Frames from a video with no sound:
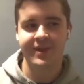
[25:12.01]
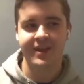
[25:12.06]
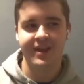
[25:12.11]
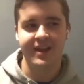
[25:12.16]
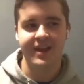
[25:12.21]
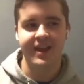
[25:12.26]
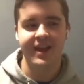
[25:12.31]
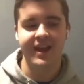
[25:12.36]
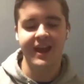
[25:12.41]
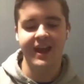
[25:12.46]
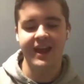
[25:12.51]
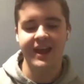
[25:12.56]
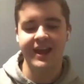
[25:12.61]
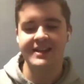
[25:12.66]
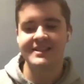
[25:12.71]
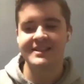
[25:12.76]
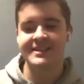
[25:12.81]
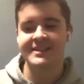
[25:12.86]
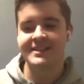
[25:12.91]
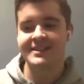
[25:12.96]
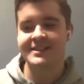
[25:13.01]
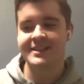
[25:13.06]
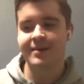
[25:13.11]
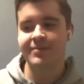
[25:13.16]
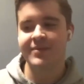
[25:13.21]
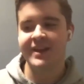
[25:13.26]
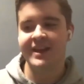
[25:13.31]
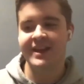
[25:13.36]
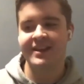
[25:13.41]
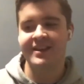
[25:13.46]
it's
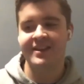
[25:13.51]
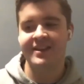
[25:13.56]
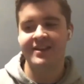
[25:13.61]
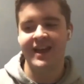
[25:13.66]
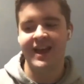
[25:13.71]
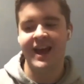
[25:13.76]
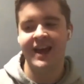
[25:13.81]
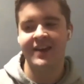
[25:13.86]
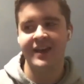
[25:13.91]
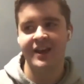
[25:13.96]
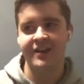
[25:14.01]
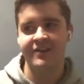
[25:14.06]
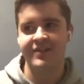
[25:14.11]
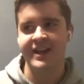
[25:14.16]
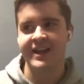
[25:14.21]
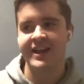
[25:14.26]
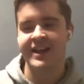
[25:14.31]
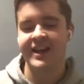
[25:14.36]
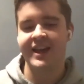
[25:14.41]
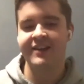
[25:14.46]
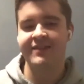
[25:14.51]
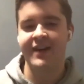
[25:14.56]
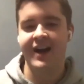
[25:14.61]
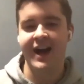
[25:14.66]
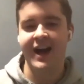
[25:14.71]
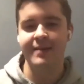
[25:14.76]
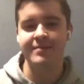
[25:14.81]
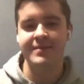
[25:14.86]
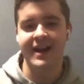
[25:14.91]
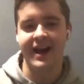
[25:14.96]
something that I think of like, if I'm
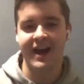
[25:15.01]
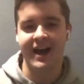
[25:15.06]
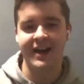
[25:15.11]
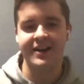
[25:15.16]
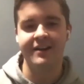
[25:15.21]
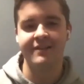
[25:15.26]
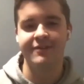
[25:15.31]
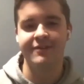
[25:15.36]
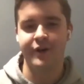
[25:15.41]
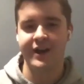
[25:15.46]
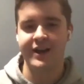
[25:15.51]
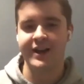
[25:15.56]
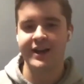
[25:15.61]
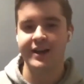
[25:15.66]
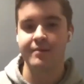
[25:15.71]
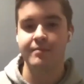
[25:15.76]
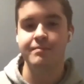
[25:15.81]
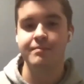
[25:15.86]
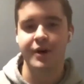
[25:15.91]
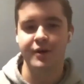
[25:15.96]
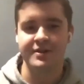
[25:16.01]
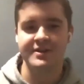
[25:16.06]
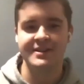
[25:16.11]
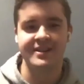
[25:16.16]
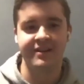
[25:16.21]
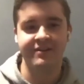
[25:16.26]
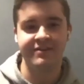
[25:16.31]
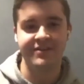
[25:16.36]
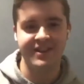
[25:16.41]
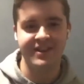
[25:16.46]
not avoiding most of
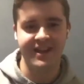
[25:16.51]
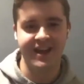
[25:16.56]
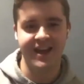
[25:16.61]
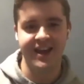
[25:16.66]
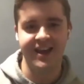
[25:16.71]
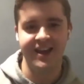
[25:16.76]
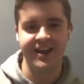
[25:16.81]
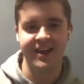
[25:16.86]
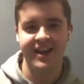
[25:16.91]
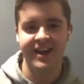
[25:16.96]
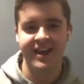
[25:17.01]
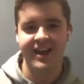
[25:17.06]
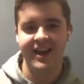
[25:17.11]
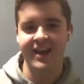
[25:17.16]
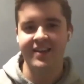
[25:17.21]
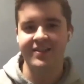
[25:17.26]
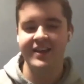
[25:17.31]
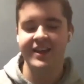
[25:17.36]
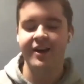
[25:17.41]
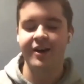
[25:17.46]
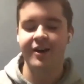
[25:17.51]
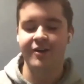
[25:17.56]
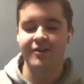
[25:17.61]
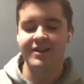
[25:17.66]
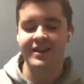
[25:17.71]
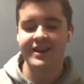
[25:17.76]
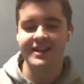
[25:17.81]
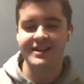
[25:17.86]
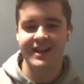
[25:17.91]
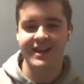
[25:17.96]
the day, and the only
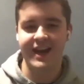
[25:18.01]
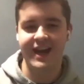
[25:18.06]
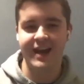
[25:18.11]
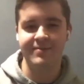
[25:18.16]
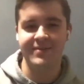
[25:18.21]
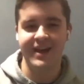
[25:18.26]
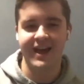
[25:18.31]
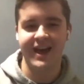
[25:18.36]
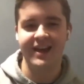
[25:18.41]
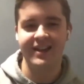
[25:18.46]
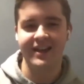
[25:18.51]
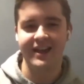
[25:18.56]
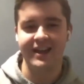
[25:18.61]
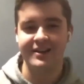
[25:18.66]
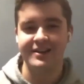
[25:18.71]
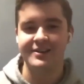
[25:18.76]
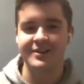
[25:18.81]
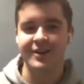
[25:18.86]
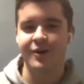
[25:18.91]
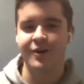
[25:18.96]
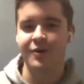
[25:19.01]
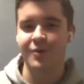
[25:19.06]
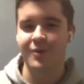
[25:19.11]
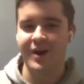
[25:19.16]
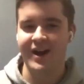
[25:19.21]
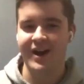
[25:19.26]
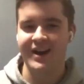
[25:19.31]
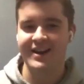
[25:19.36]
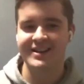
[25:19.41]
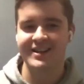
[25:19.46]
time that I like don't
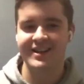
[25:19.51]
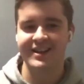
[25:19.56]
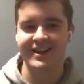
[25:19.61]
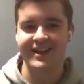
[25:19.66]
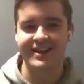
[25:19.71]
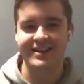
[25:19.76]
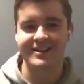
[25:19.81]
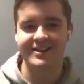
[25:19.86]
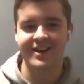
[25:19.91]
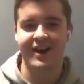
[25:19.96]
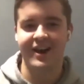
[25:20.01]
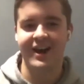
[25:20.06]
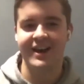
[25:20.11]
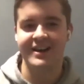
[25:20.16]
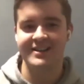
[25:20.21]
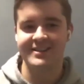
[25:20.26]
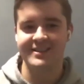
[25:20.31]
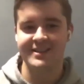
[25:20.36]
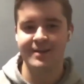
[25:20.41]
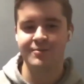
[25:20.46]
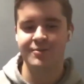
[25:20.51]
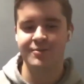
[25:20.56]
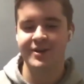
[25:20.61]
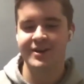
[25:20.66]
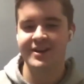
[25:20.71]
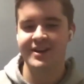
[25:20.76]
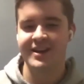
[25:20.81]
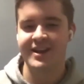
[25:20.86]
want to like talk to someone